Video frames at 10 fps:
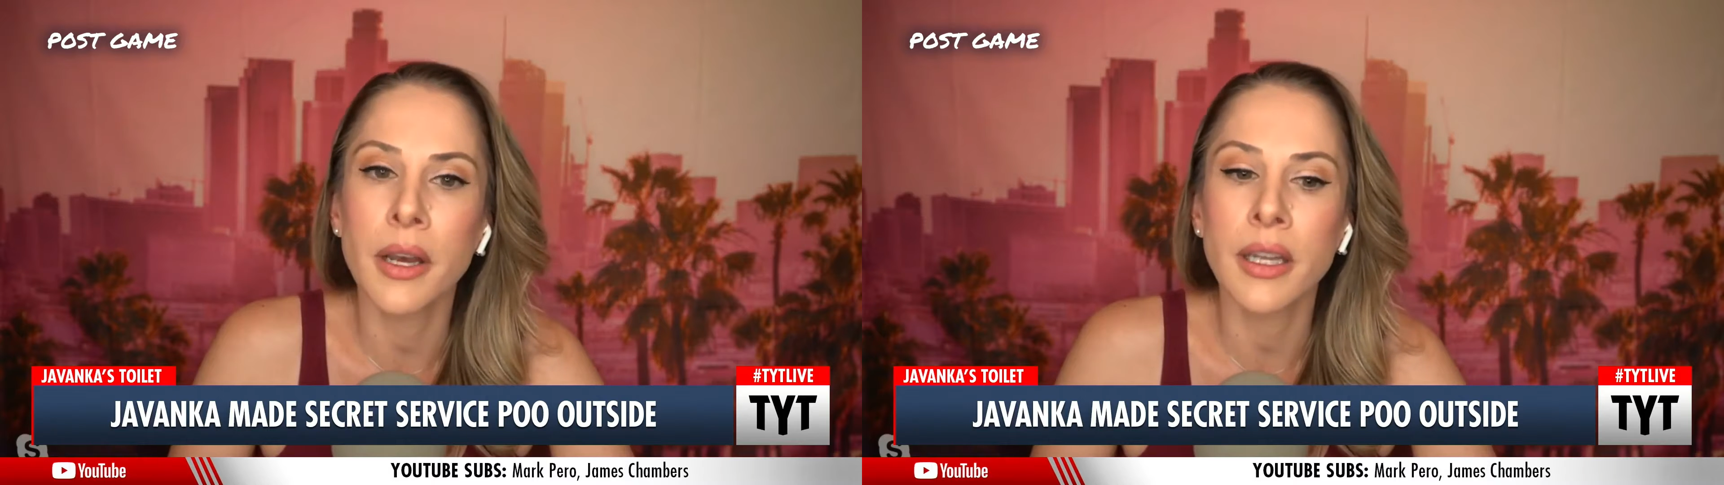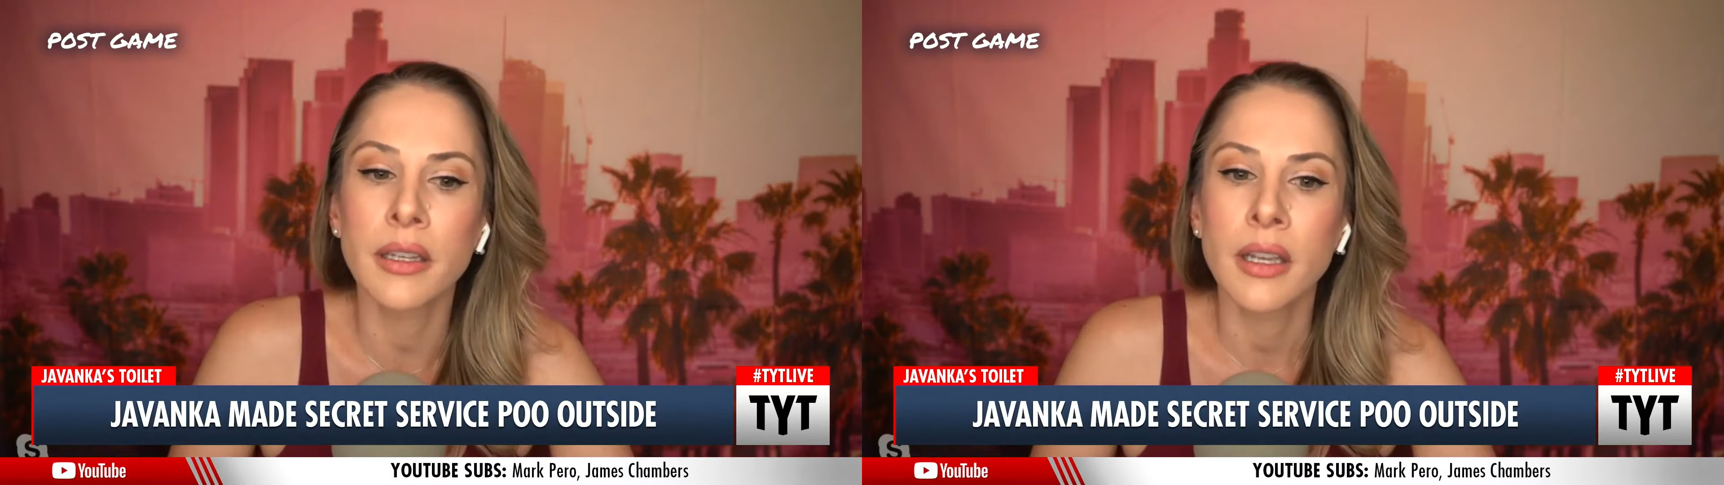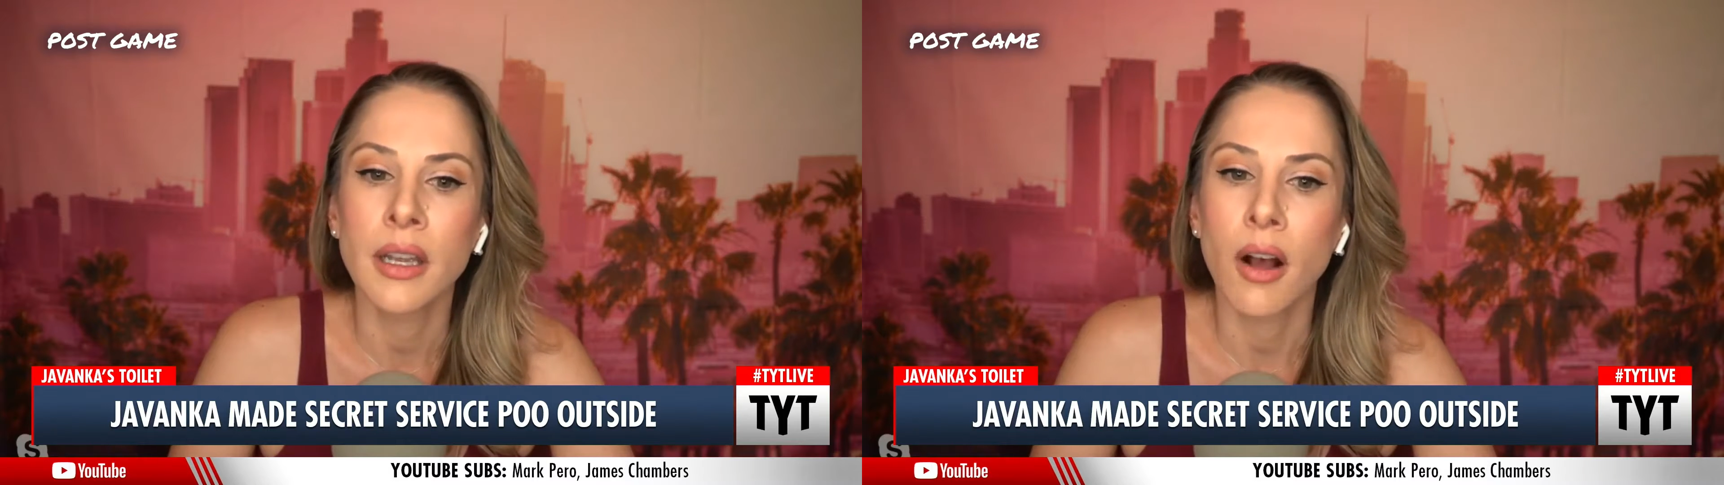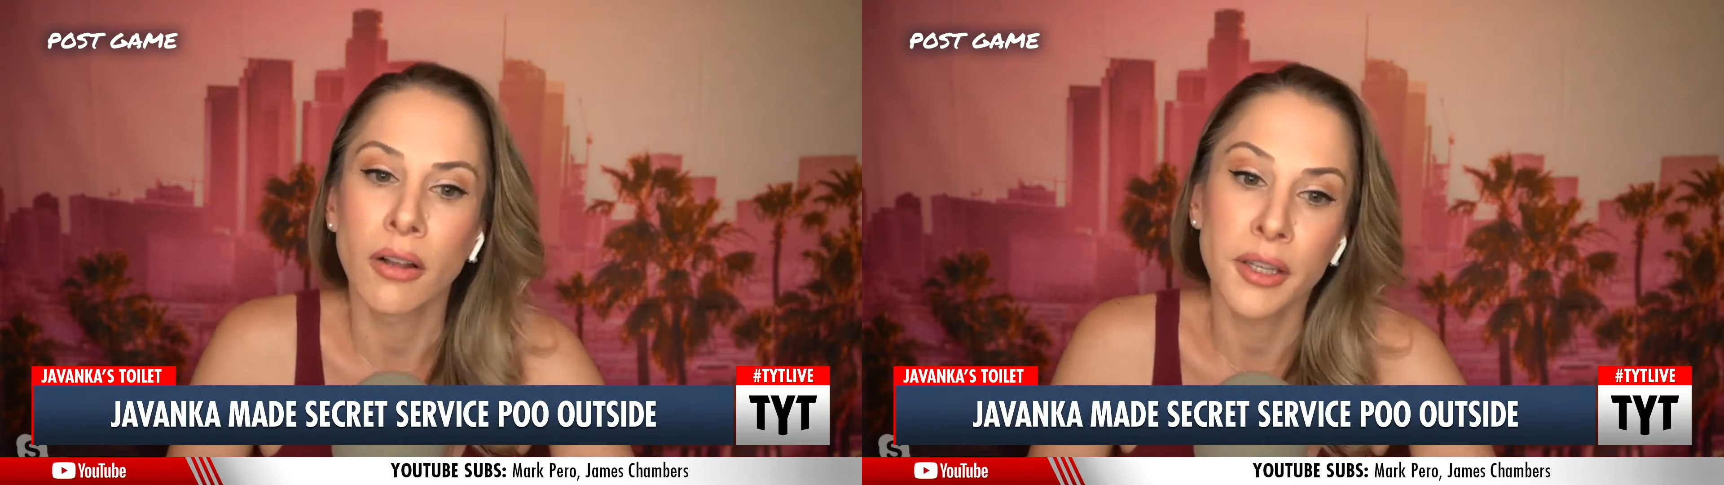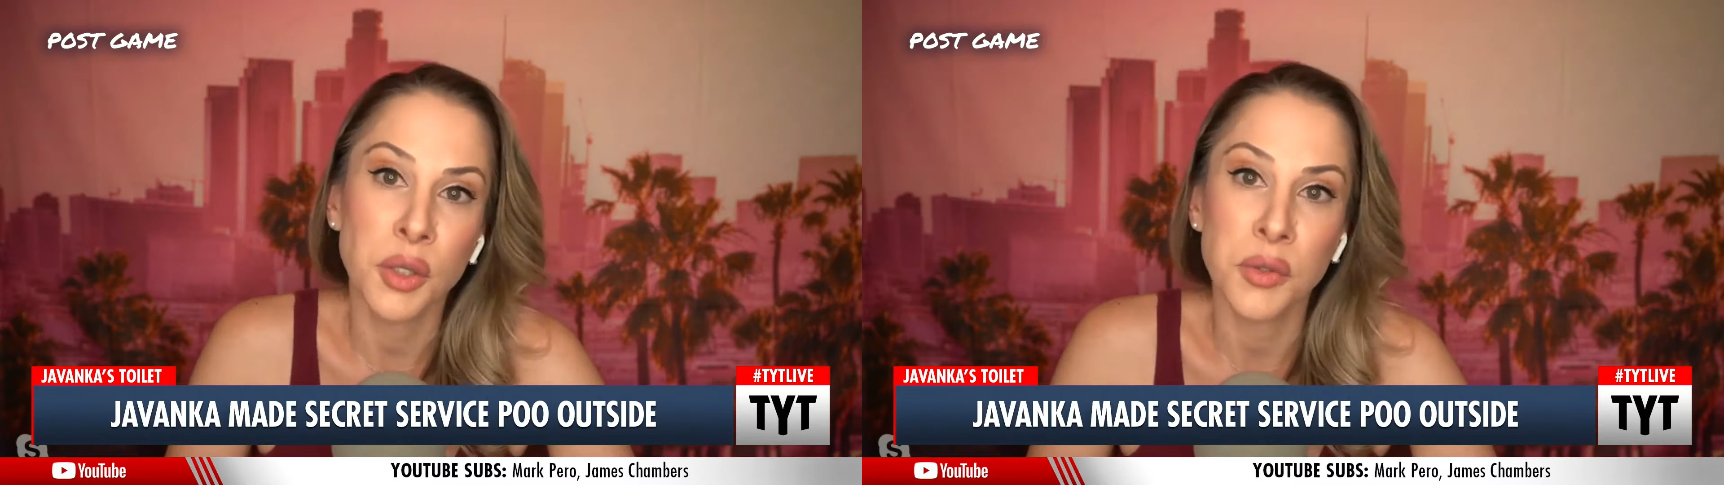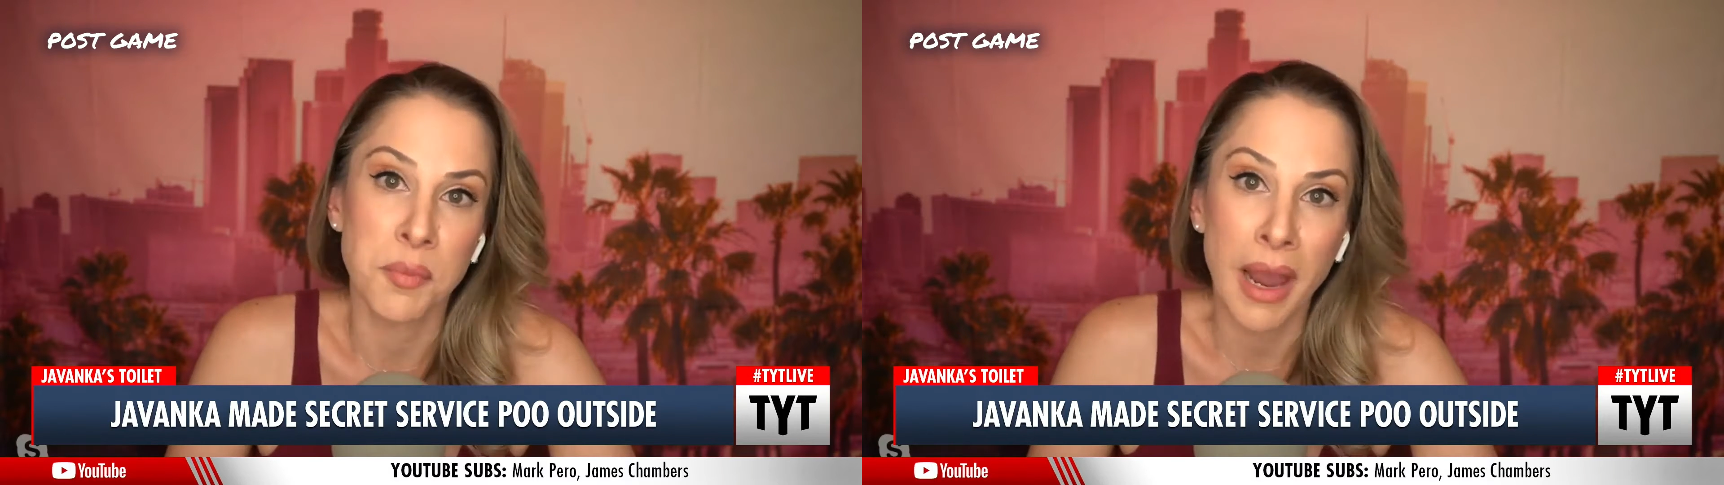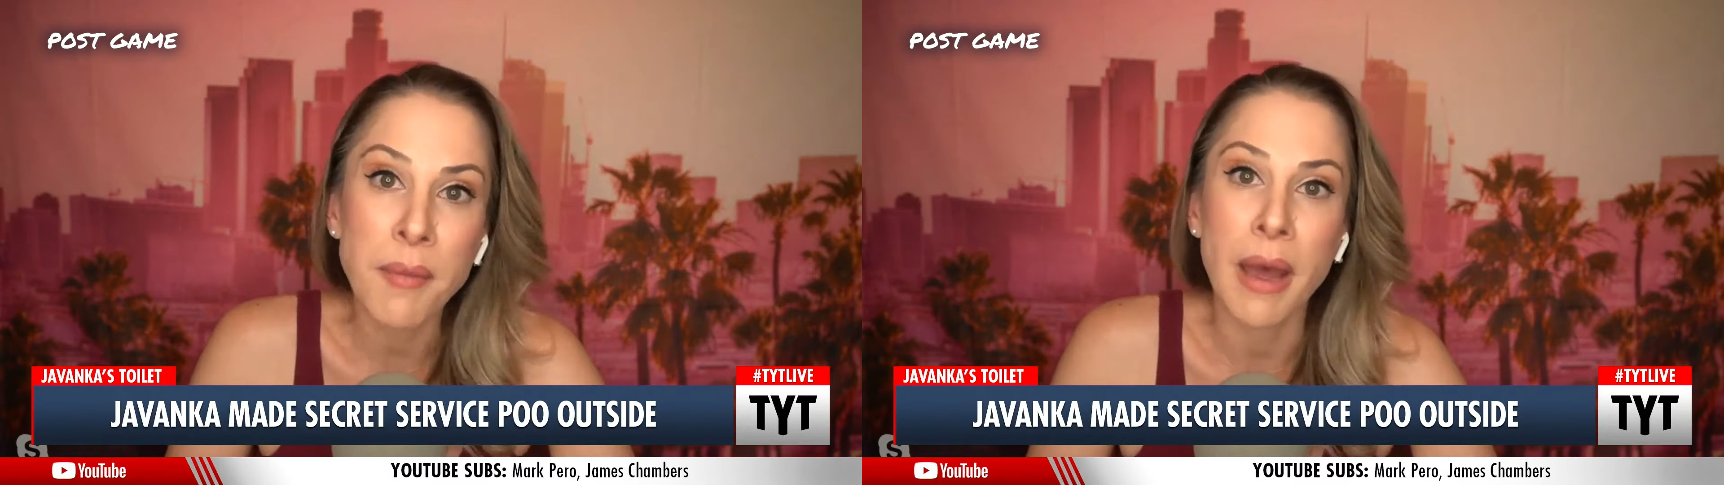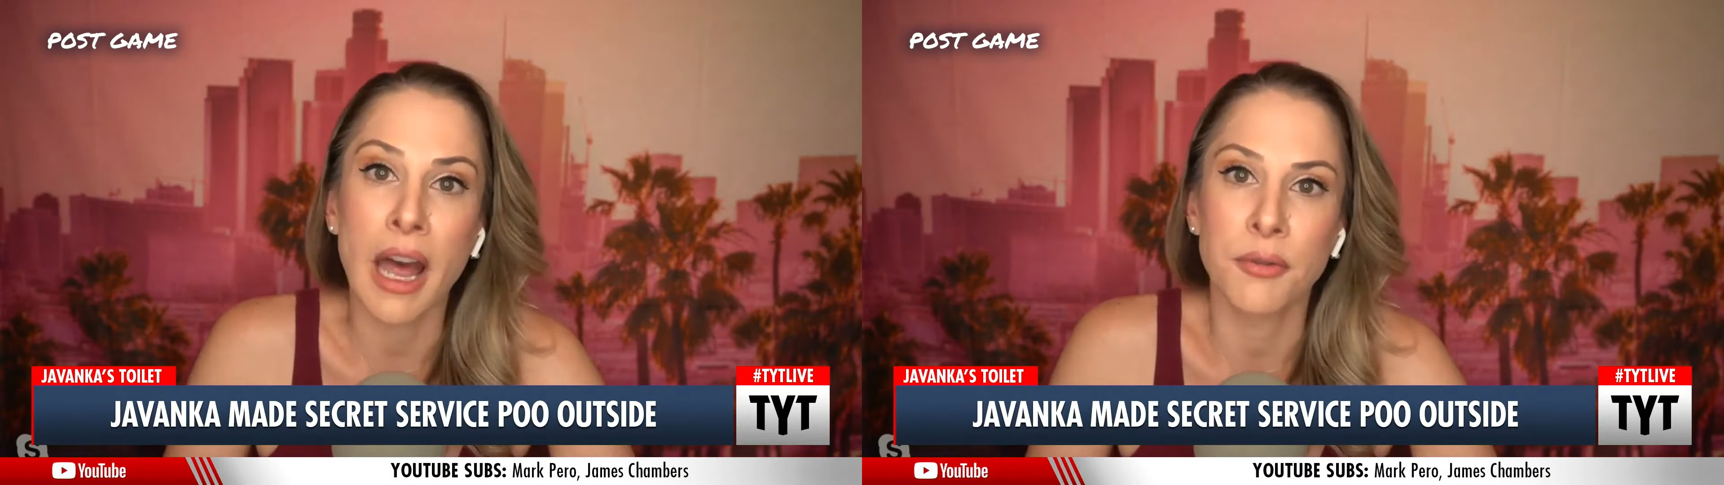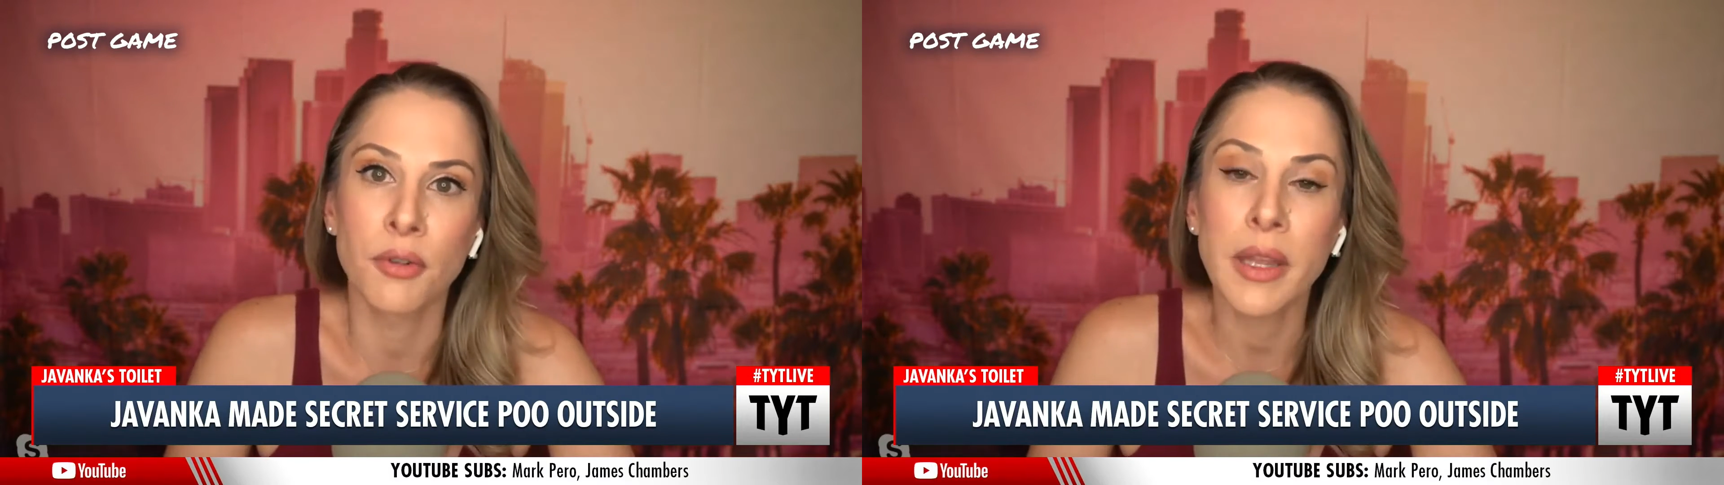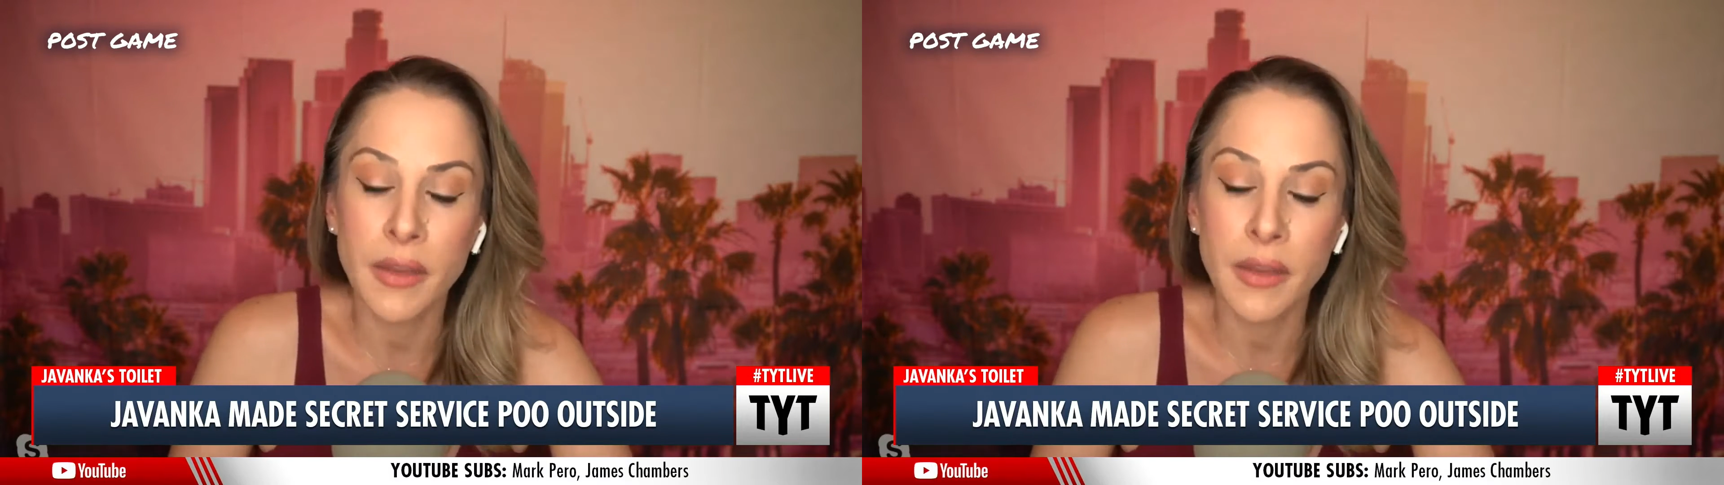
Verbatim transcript: but I'll let you use my bathroom.